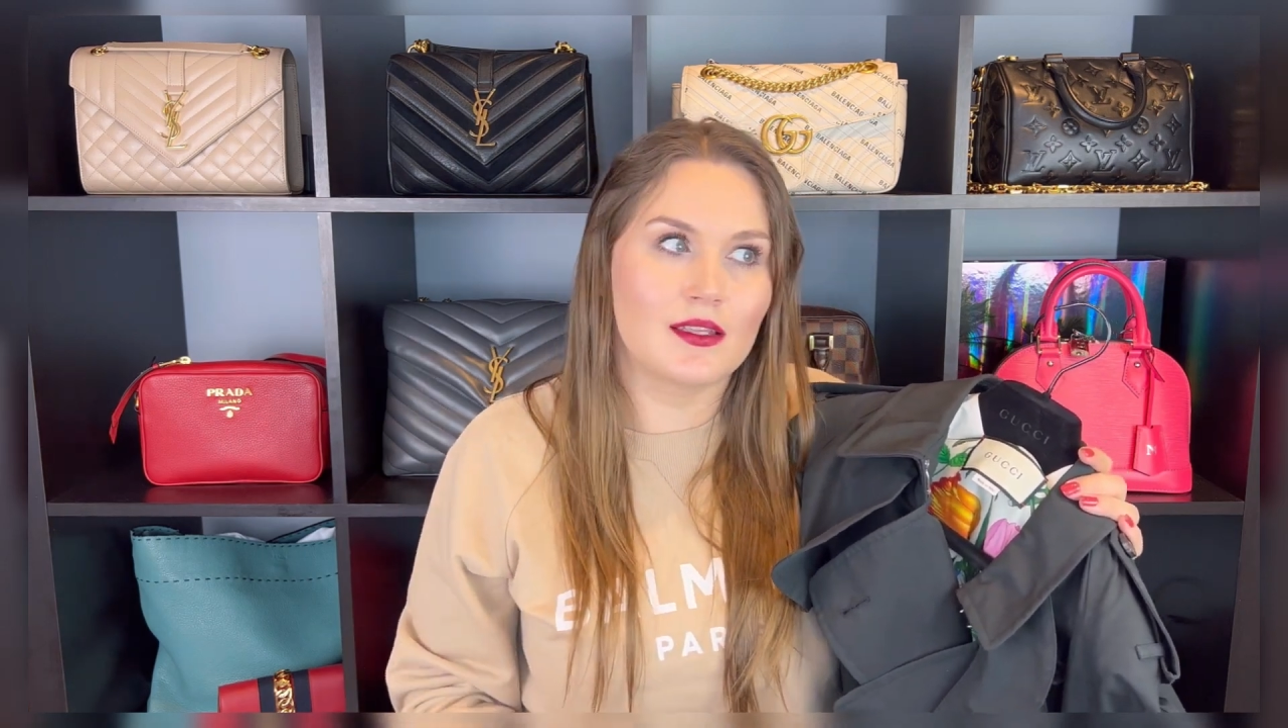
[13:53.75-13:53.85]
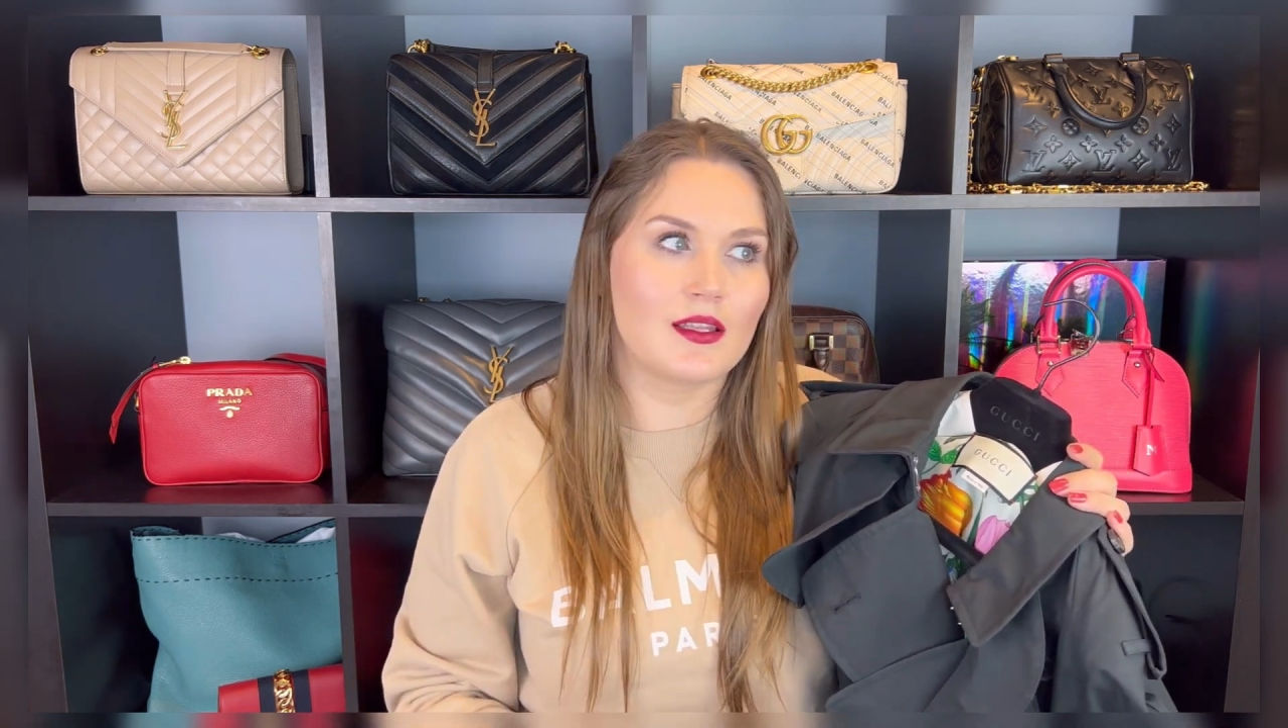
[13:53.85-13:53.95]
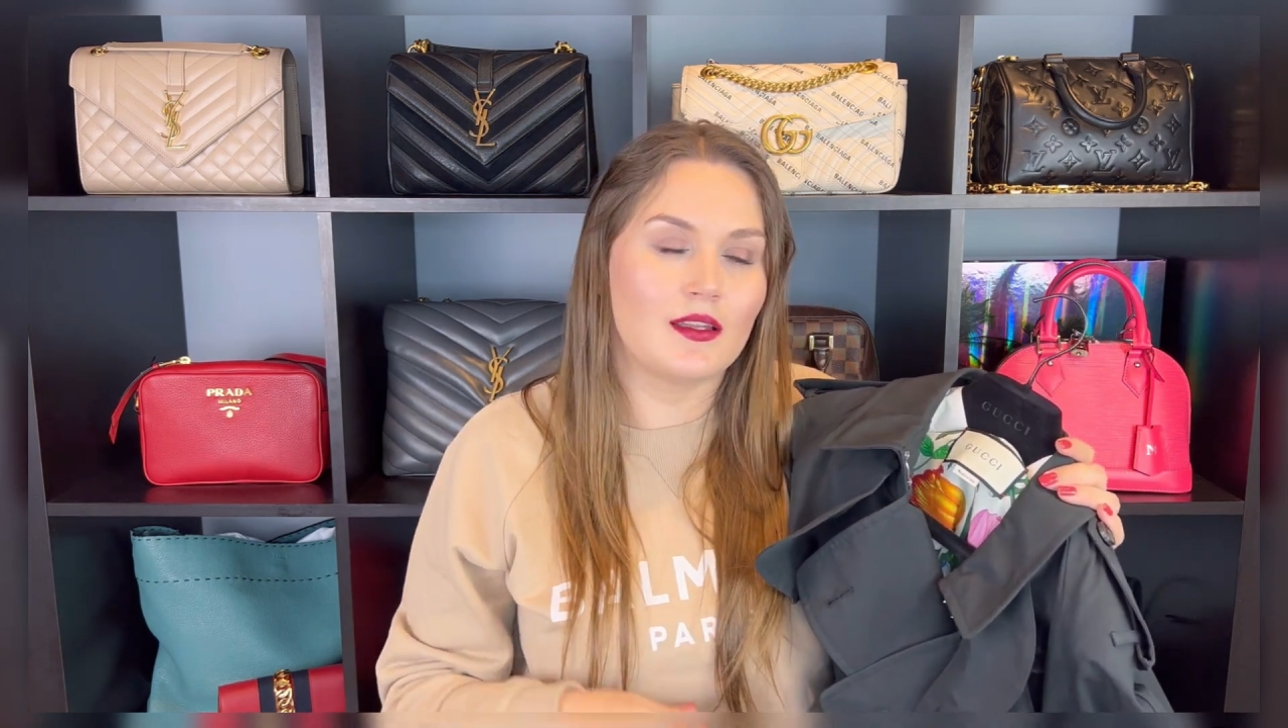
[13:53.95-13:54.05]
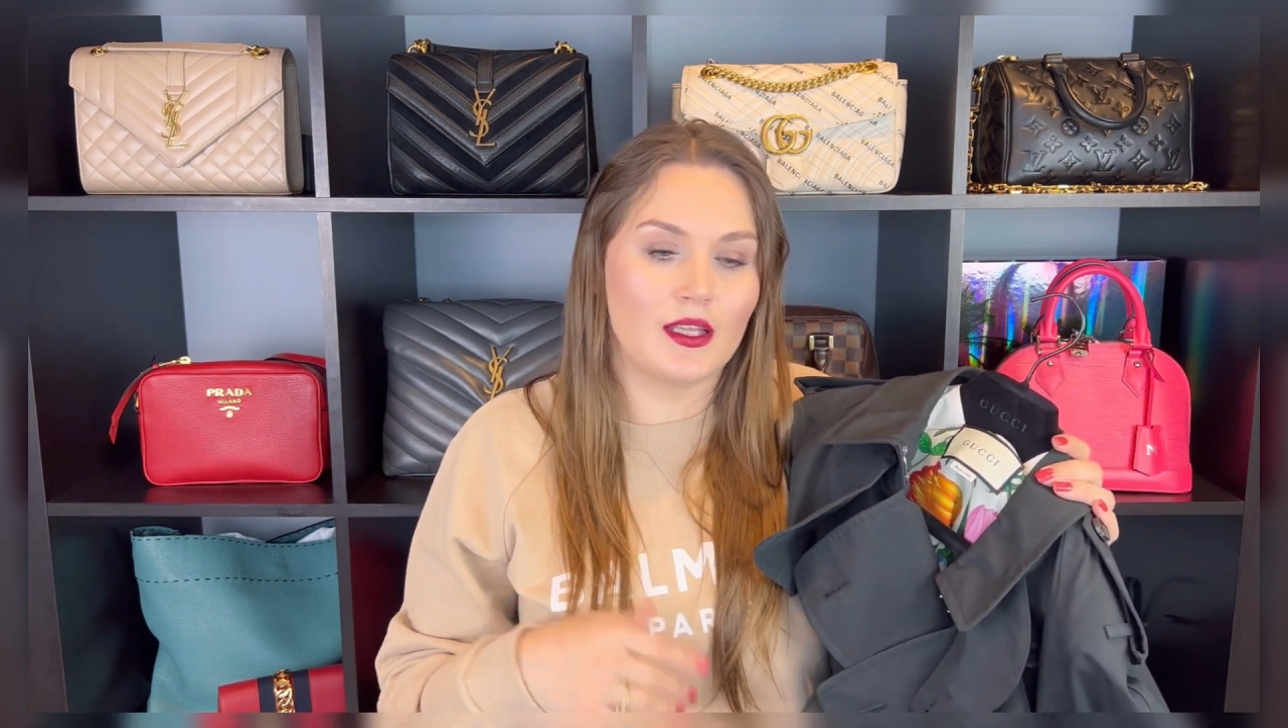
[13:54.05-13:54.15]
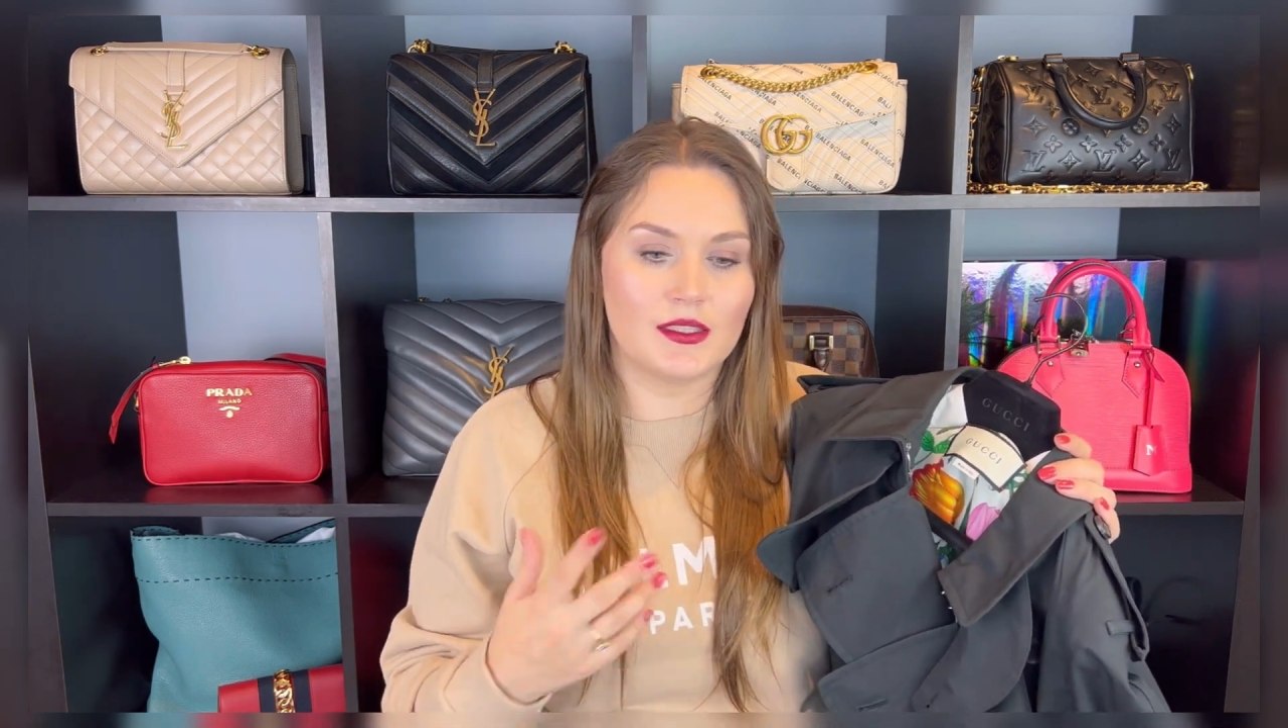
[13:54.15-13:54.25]
and
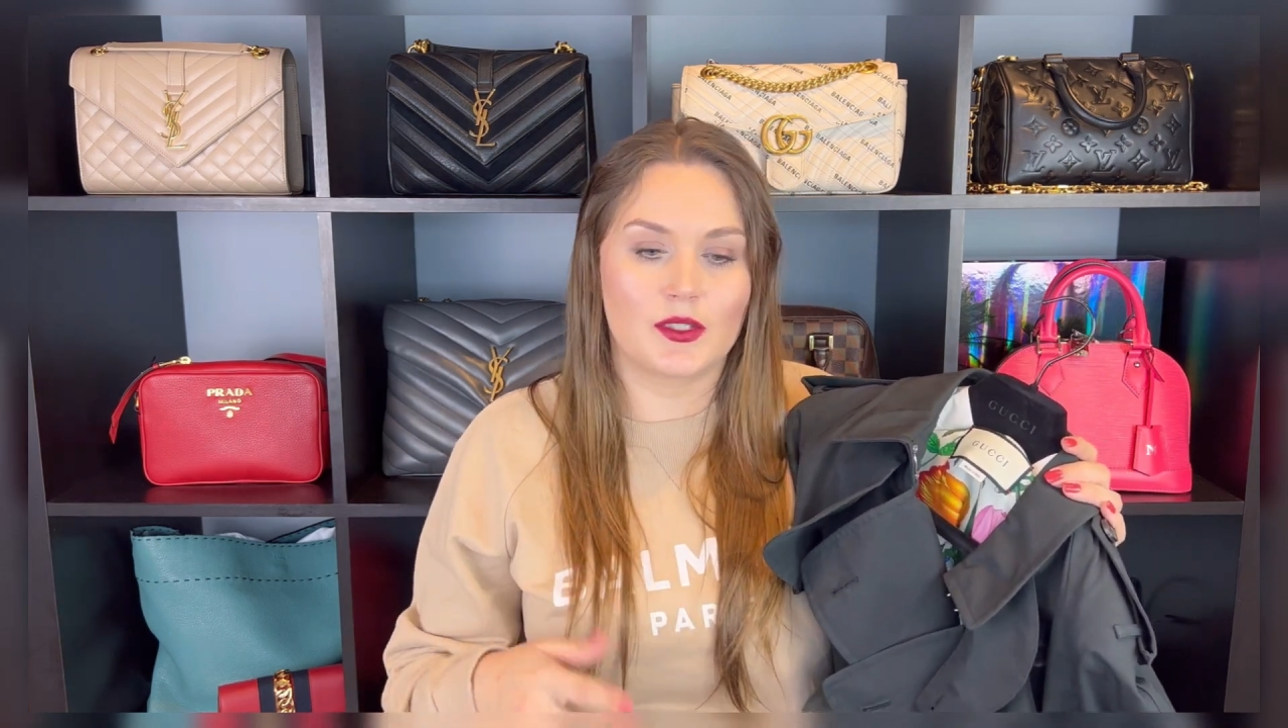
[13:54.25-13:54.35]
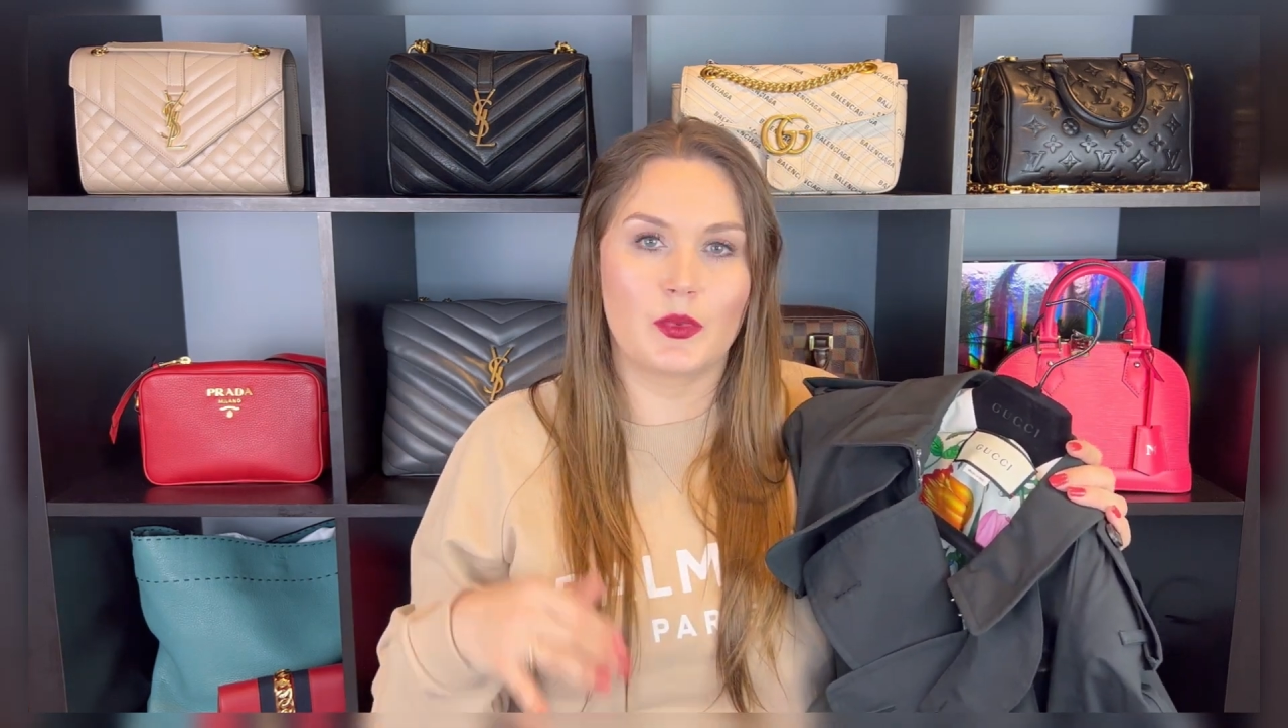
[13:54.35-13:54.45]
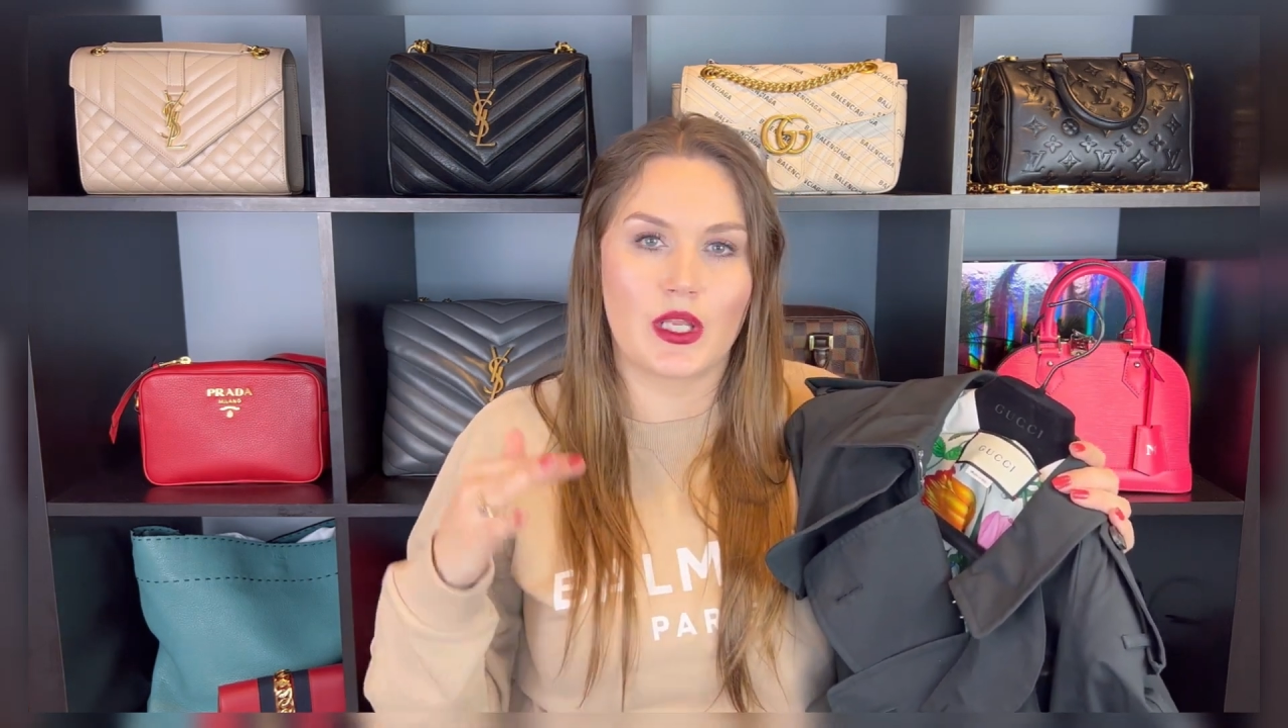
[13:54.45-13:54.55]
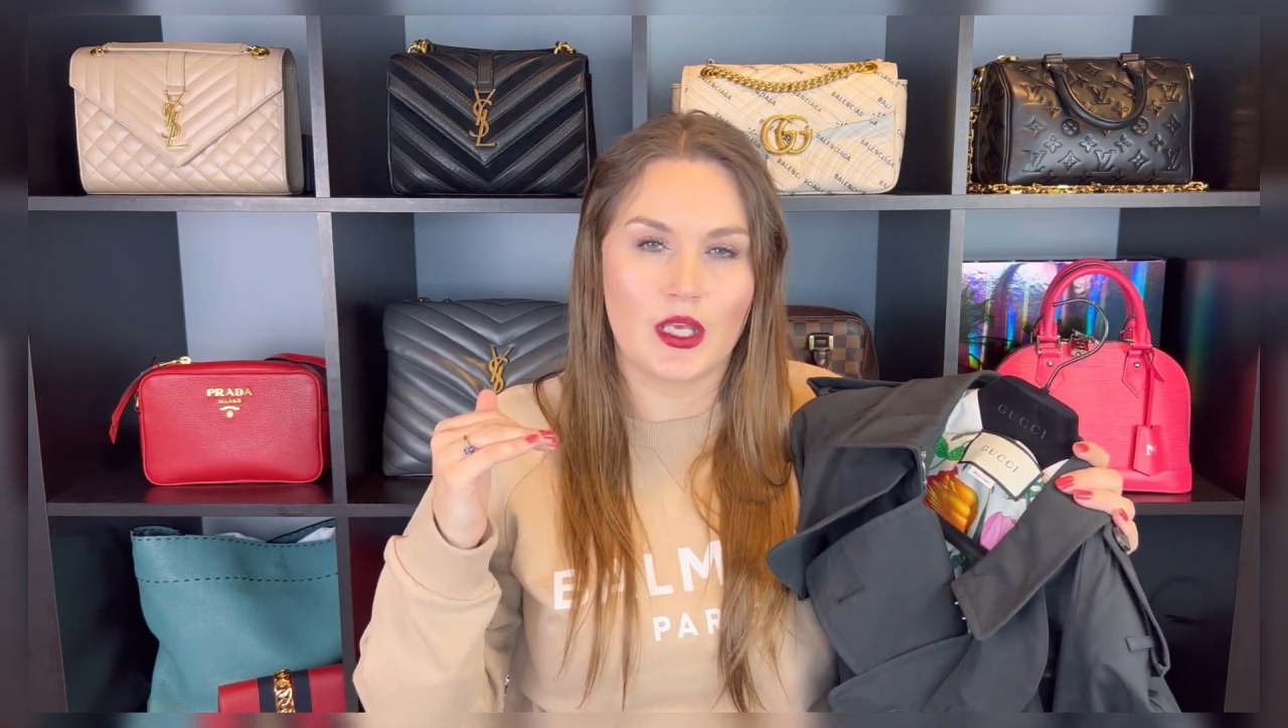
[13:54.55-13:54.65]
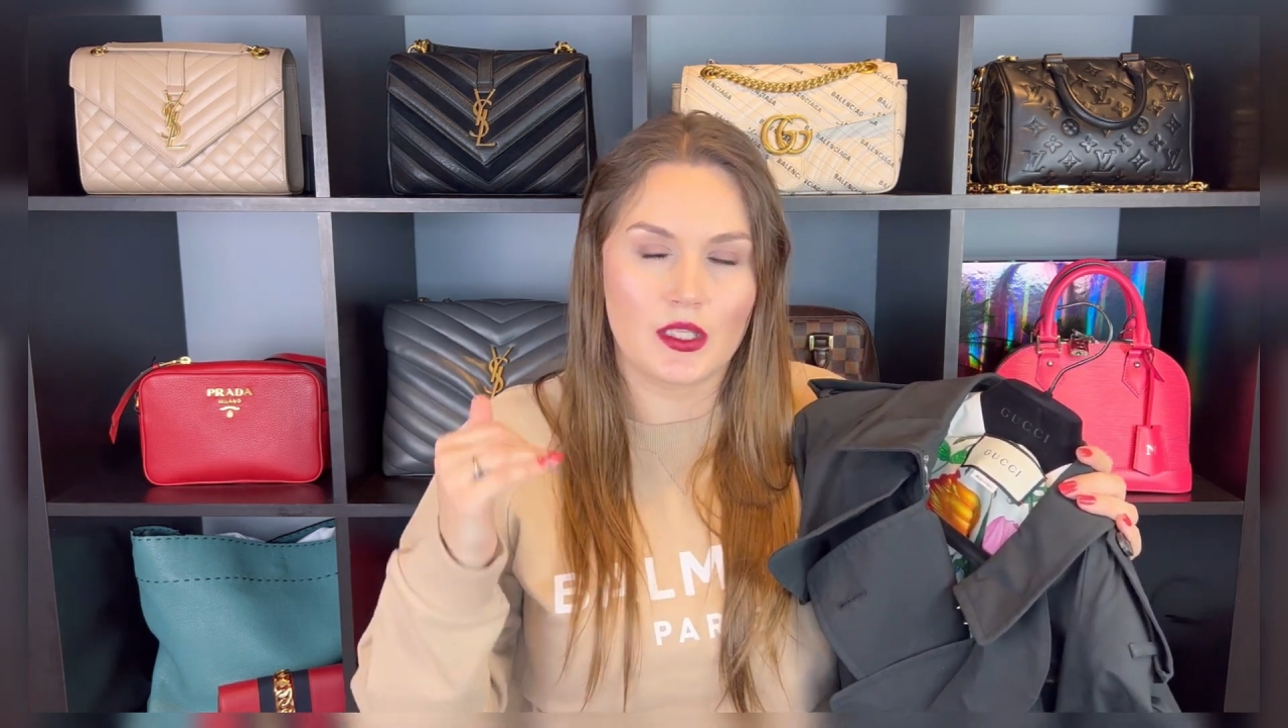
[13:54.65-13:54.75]
then later
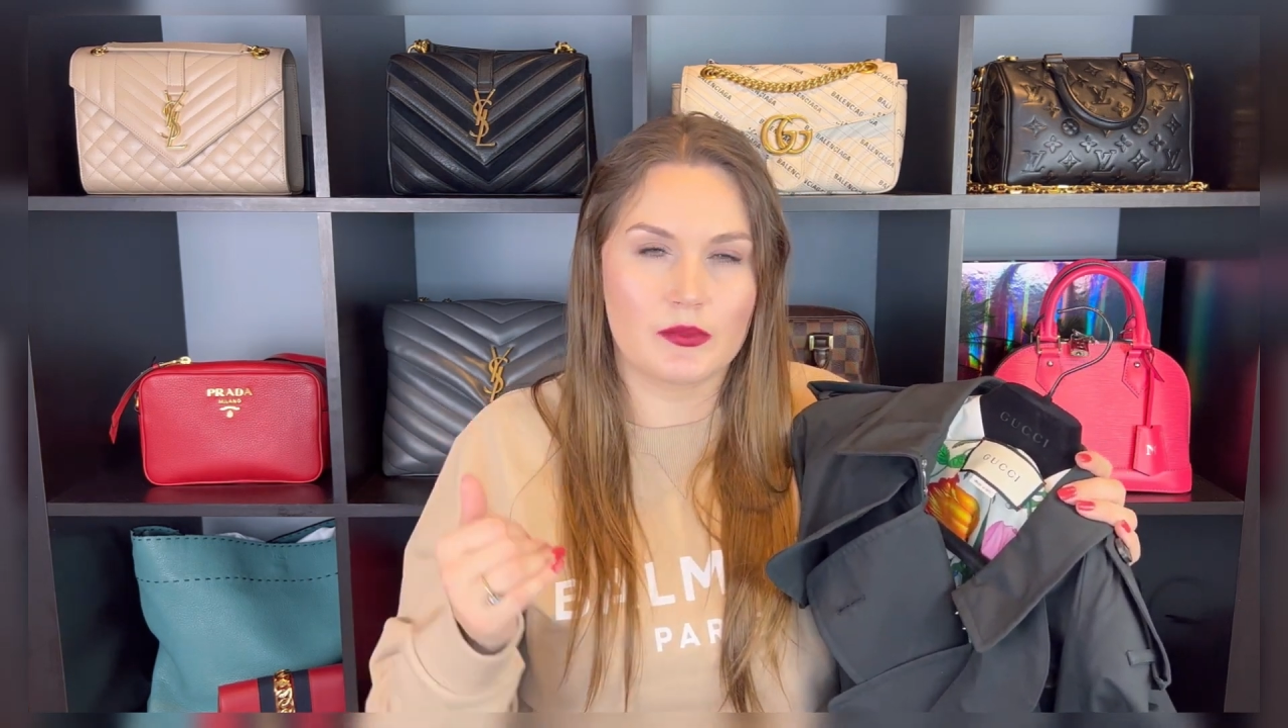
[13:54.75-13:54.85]
when I